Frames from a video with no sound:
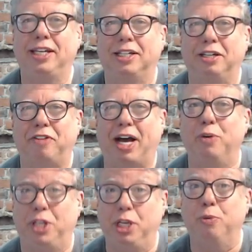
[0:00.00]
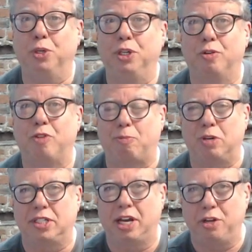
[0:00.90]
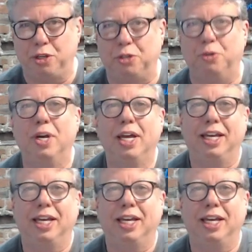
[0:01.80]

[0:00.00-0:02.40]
of how he would represent you